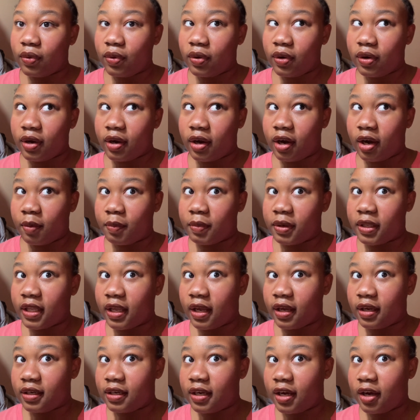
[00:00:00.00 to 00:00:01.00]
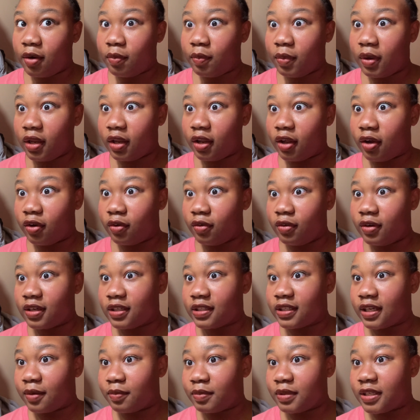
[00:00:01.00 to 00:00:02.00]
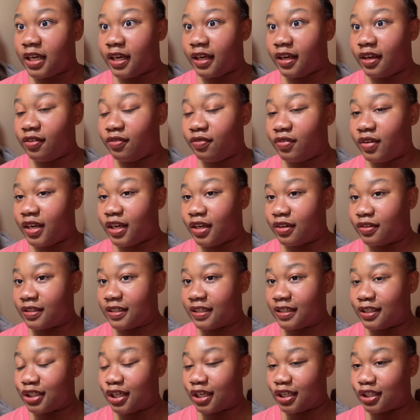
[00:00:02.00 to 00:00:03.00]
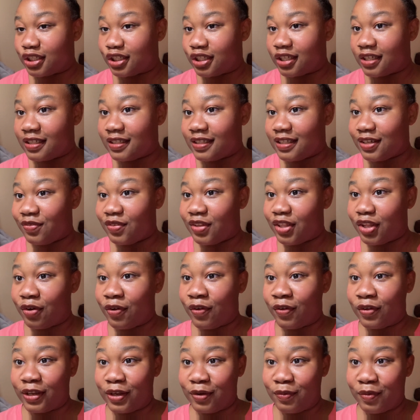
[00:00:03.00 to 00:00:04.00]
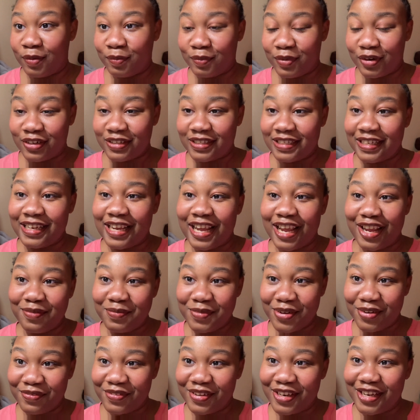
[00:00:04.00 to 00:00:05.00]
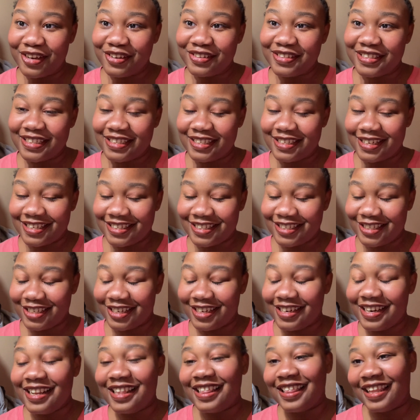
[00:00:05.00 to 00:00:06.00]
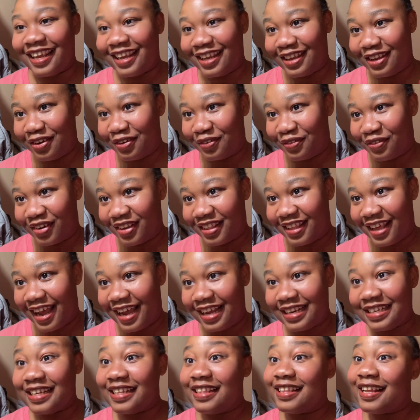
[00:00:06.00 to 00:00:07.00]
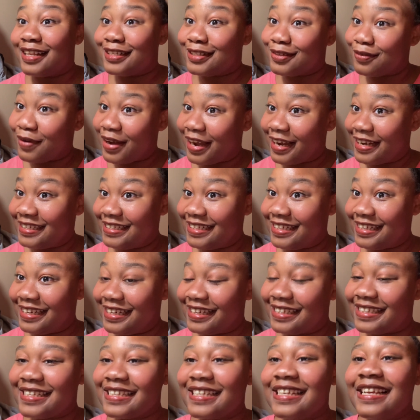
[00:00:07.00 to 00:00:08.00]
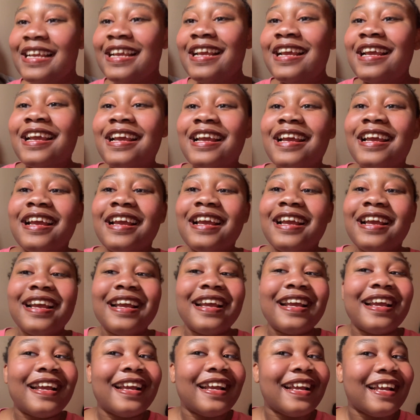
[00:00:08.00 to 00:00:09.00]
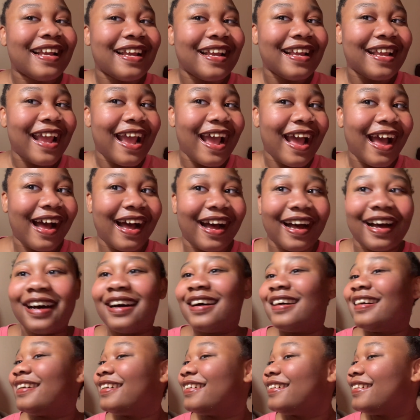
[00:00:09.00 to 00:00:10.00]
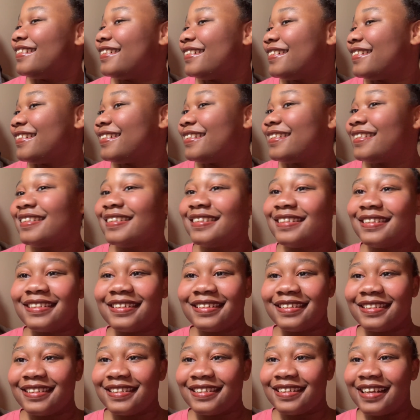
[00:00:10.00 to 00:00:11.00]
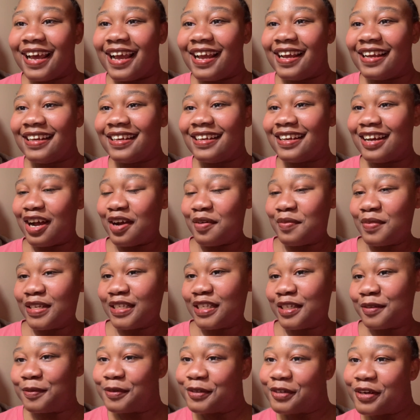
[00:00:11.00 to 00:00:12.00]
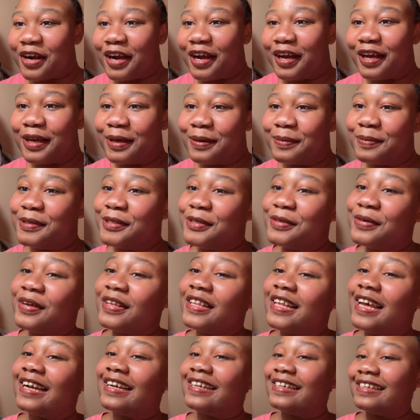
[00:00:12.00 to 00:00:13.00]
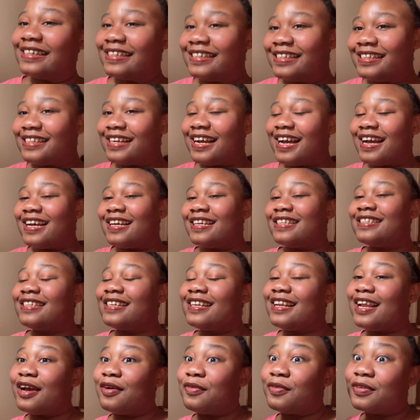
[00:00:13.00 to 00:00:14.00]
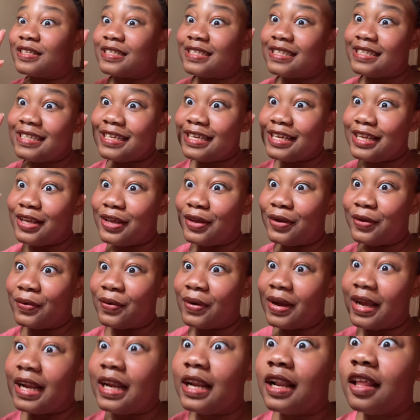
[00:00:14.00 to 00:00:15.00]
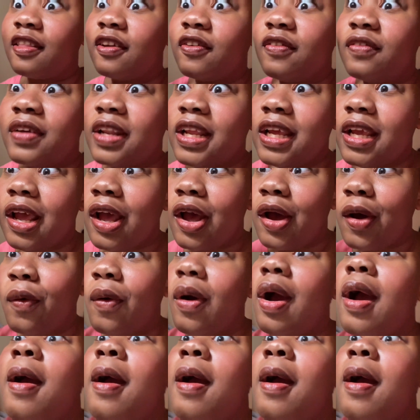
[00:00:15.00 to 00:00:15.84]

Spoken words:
comment that down below because I'm taking video suggestions, even though only one person gave me a video suggestion. Thank you for that, and that's why I did it. Yeah. Like, comment, subscribe, do all that good jazz, and I will see you in another video.